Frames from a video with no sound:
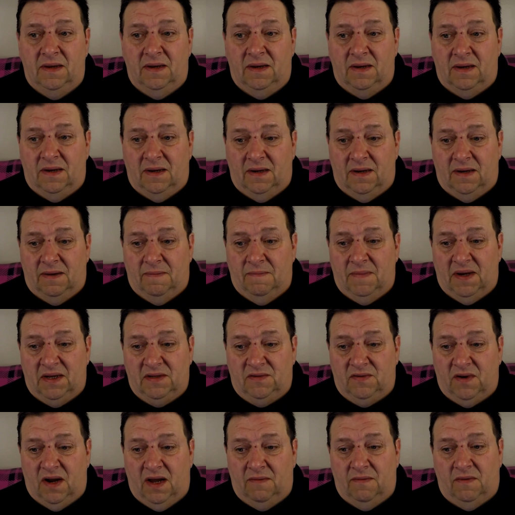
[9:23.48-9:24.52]
I
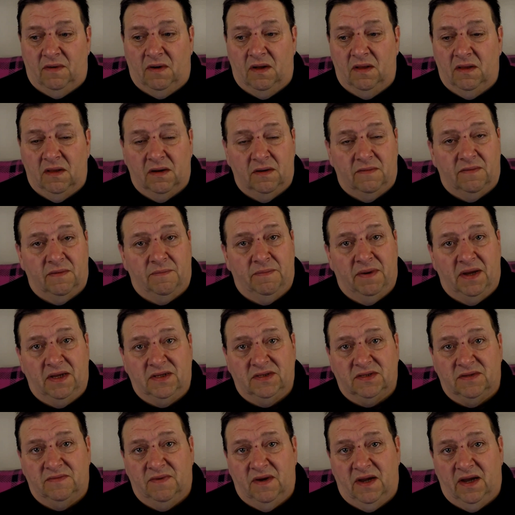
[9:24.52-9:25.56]
travel all over
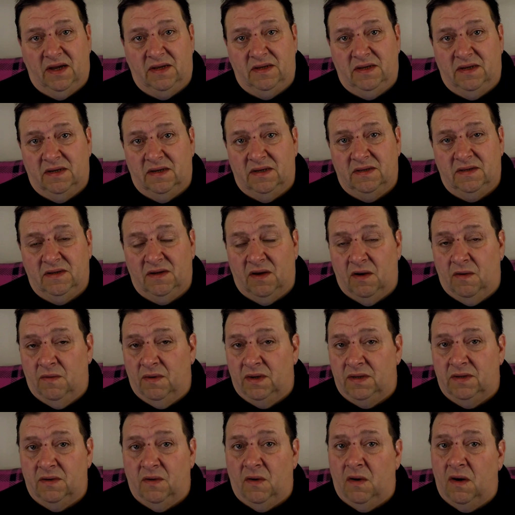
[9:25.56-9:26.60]
Pennsylvania. I go
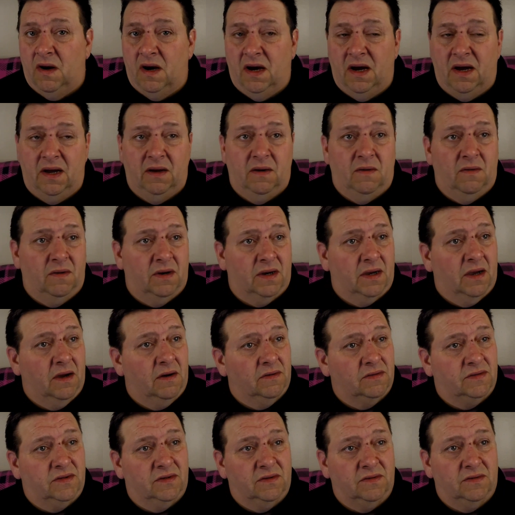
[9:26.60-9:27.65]
into Ohio, I
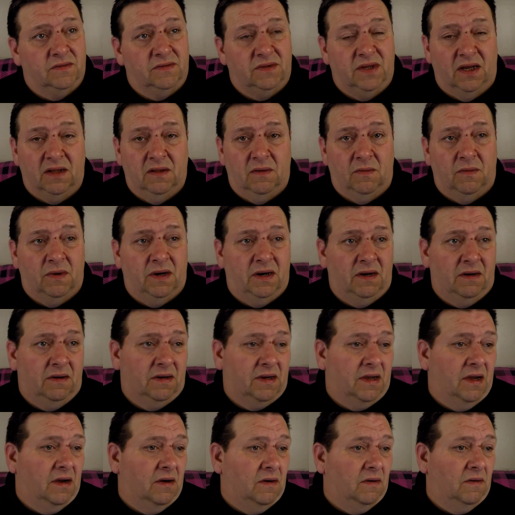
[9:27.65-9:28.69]
go to Delaware,
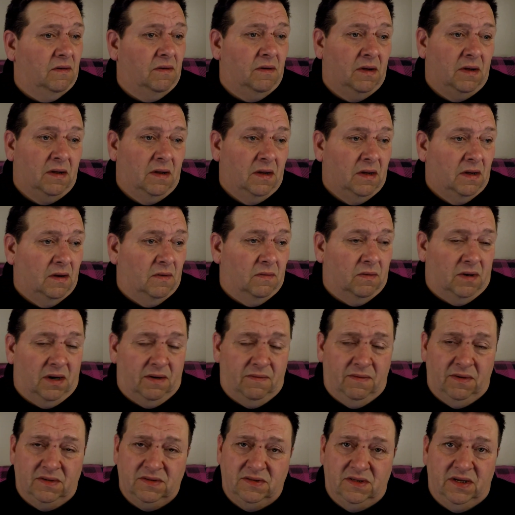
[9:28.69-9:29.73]
go
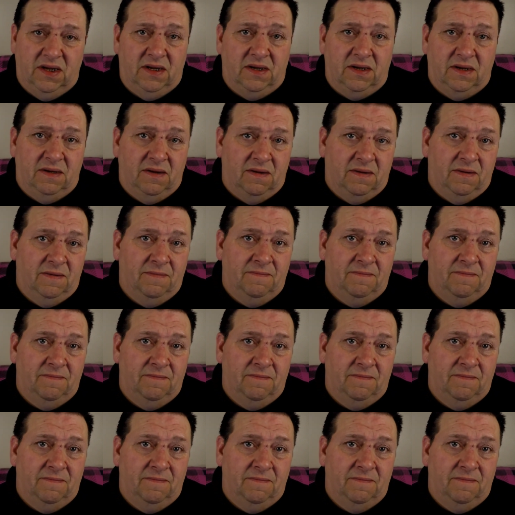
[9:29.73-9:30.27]
wherever is needed.